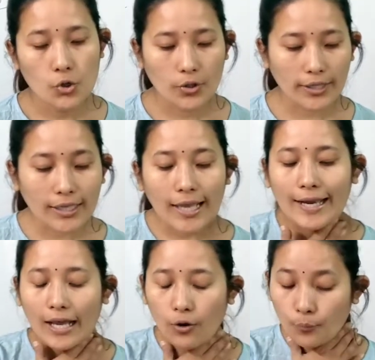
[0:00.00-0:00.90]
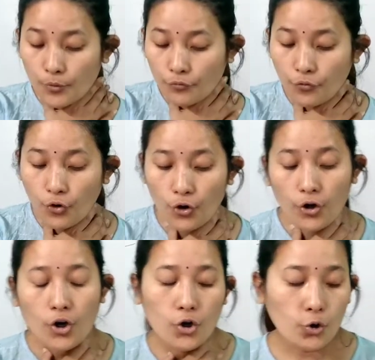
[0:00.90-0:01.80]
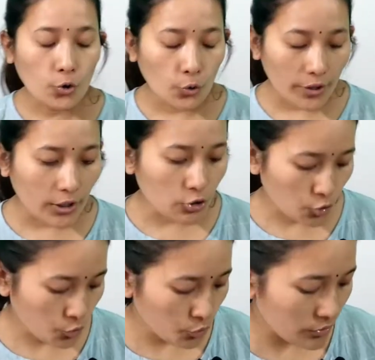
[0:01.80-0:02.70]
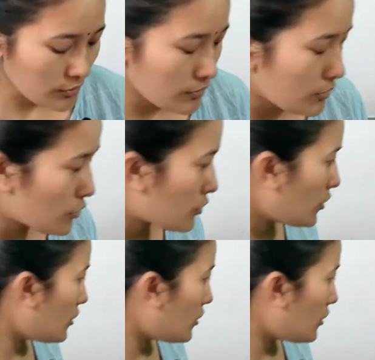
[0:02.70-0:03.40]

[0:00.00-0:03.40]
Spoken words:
Okay, now before going through the